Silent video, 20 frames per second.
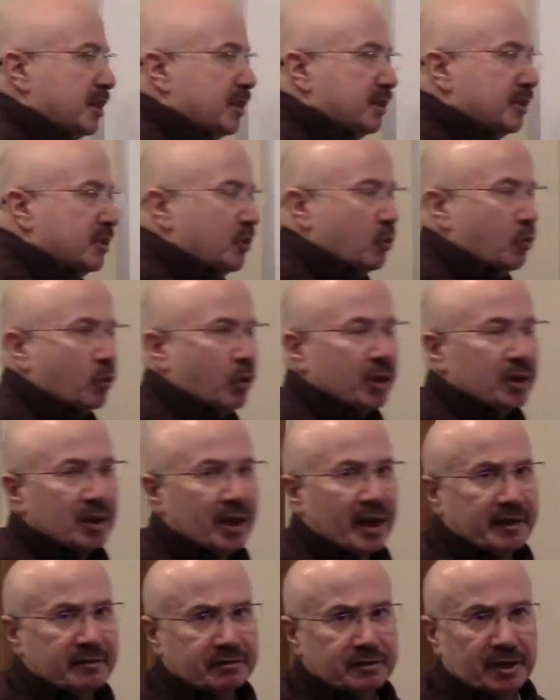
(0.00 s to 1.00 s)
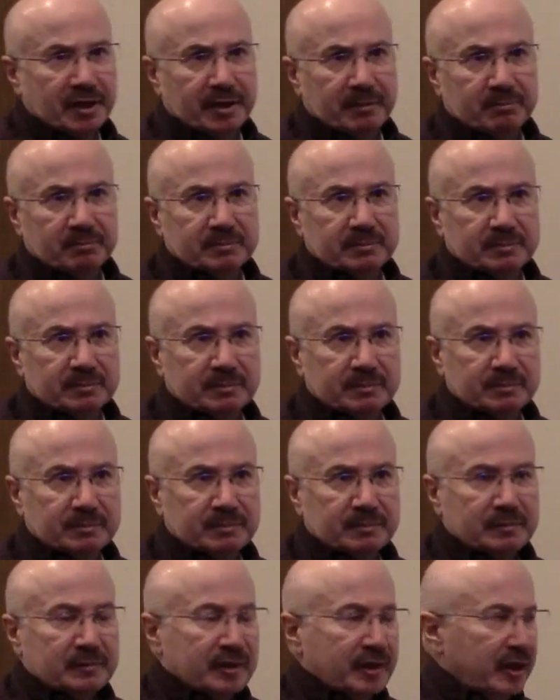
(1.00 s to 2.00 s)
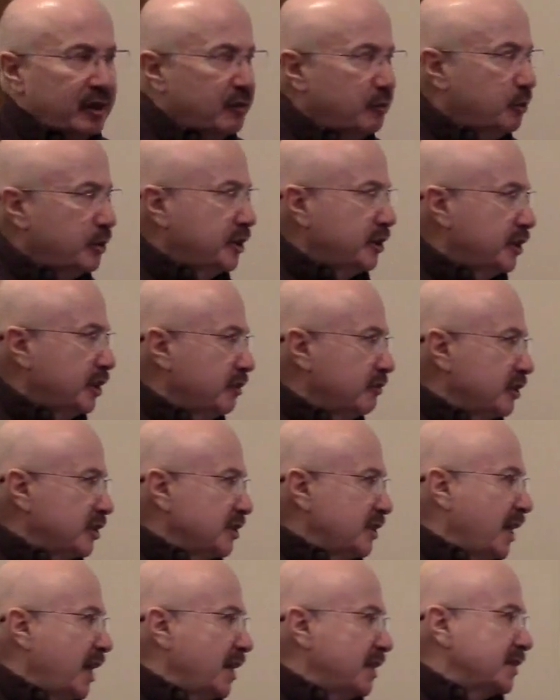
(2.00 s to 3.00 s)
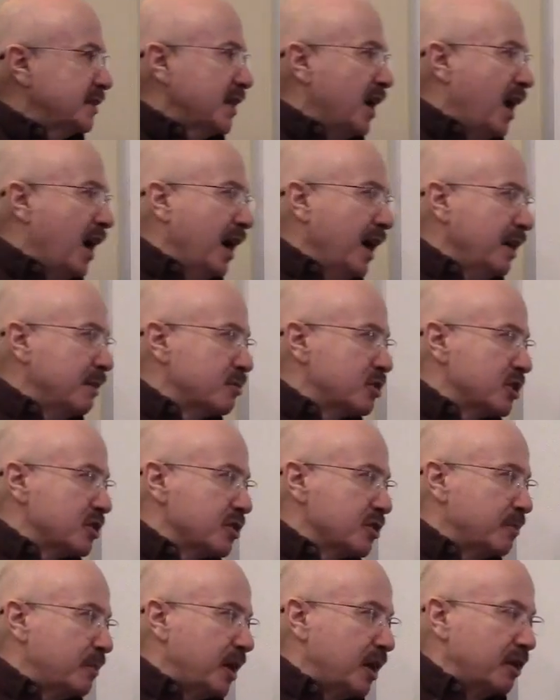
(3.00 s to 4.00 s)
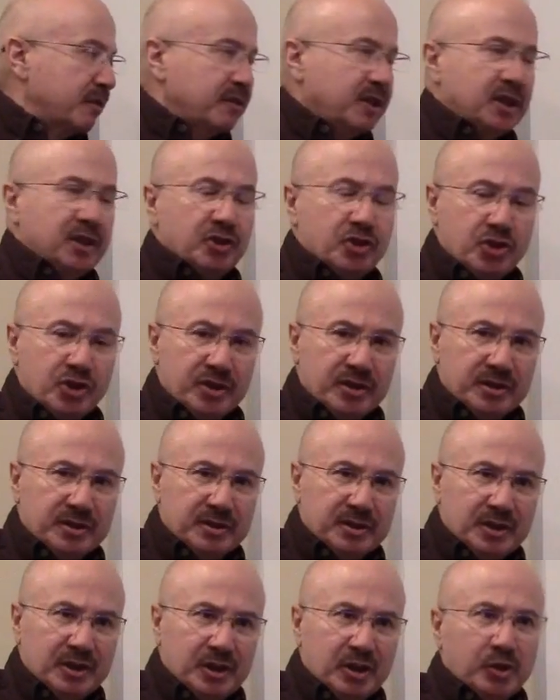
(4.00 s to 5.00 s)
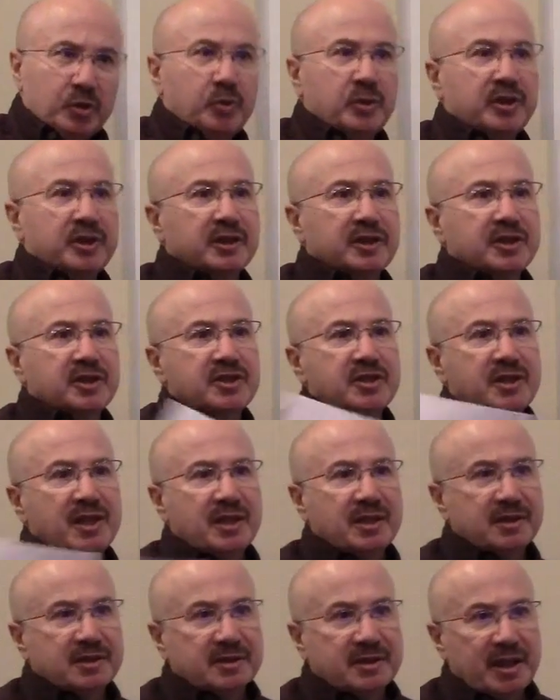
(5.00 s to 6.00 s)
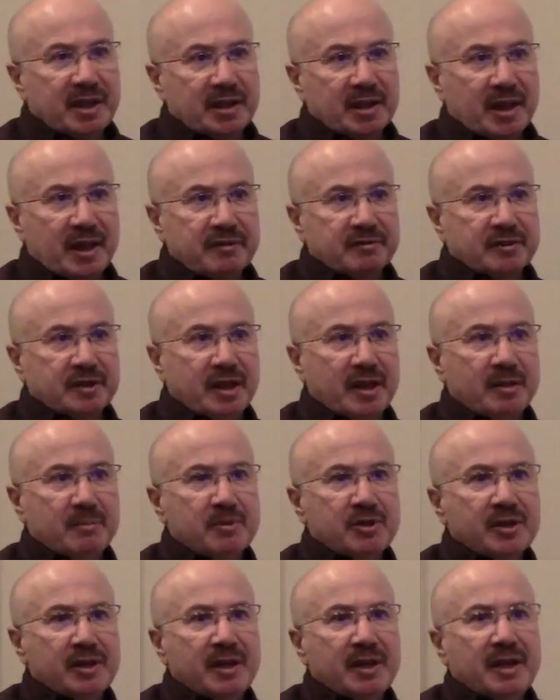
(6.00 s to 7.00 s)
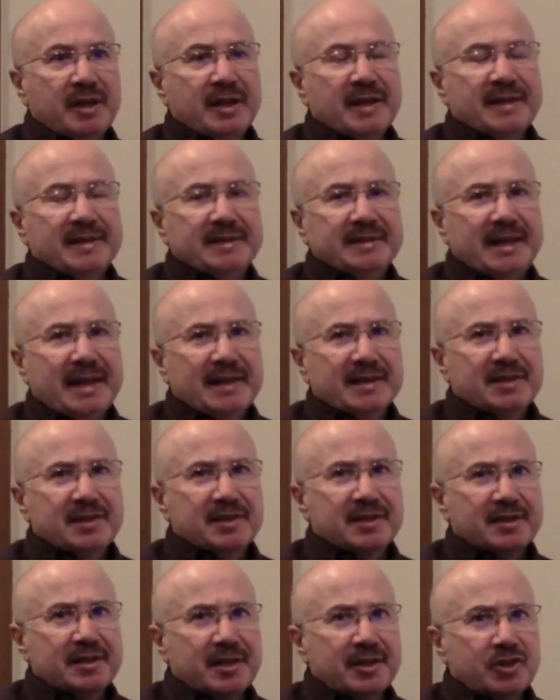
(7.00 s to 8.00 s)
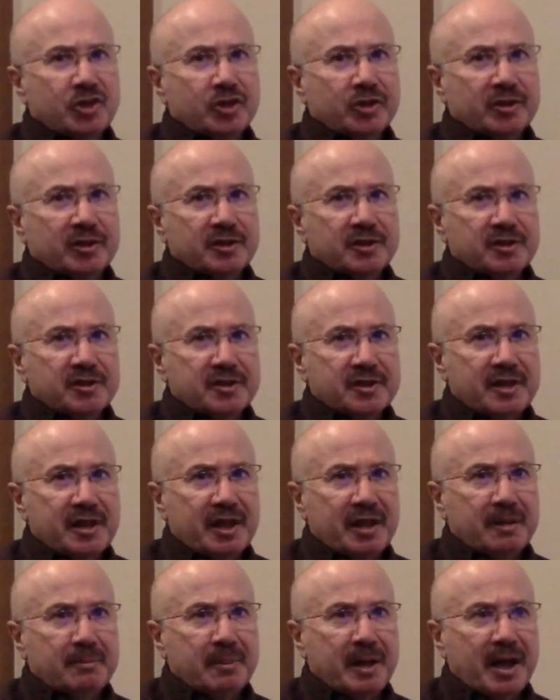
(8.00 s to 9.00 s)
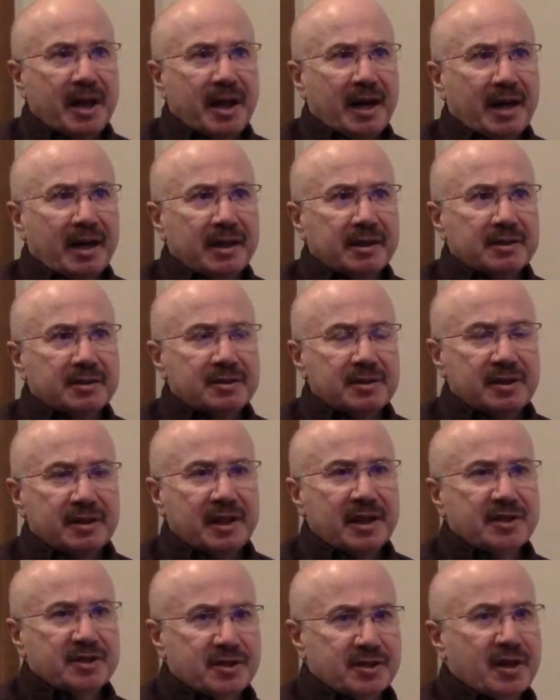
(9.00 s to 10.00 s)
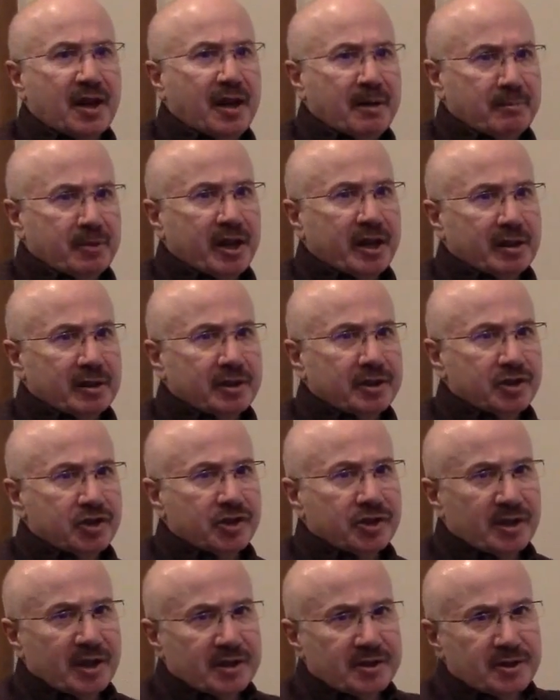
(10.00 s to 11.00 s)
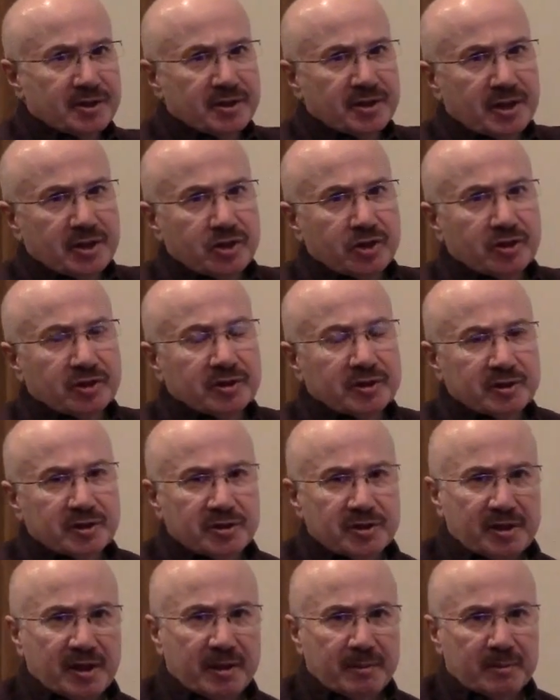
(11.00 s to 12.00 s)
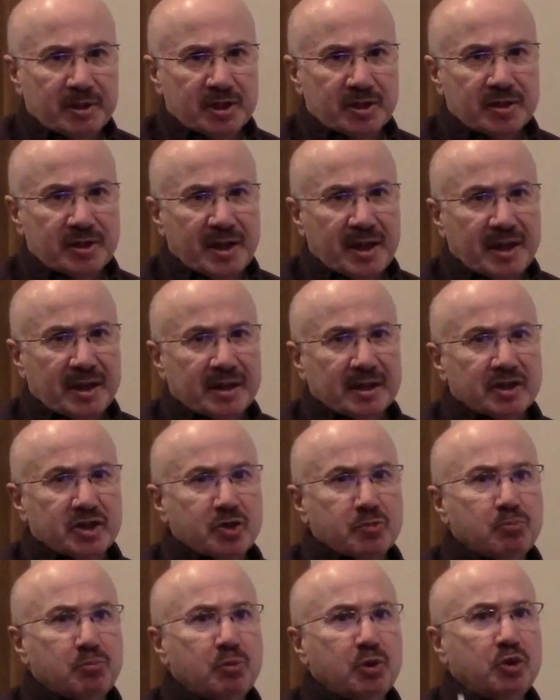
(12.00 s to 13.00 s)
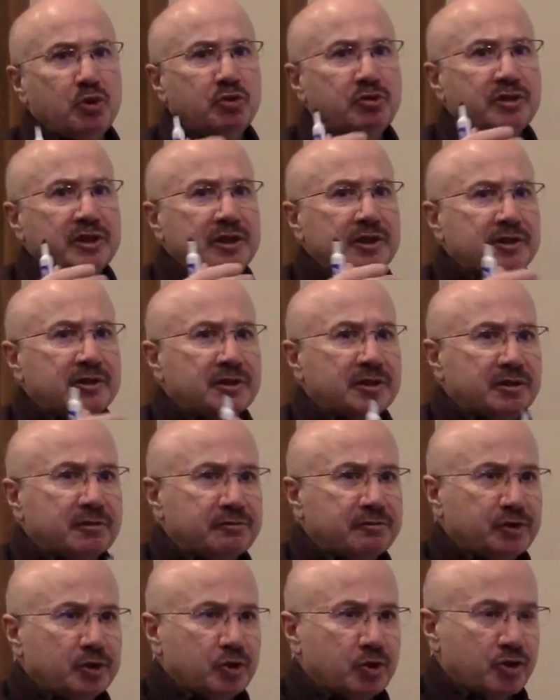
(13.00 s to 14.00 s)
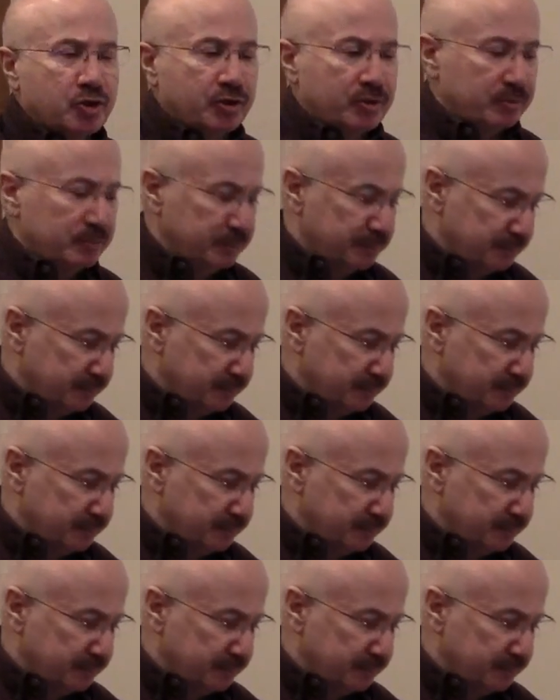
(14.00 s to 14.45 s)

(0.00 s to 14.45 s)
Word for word: it one lifetime. If we can give it ten times this amount of energy, we can extend it ten lifetimes. That's essentially the same as, and that's time dilation, that's essentially the same as saying it's moving into the future.